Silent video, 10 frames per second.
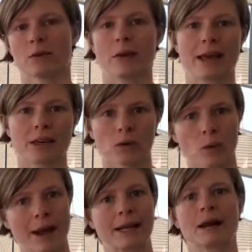the way your
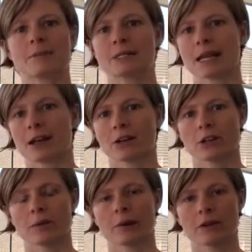weight comes down
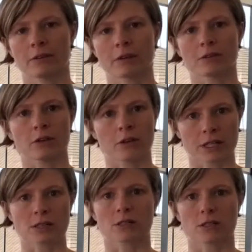on your pelvic floor
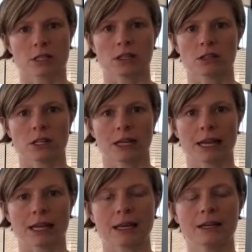that's causing you to
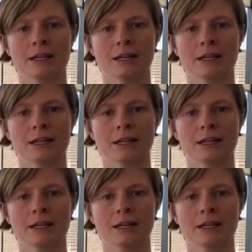leak.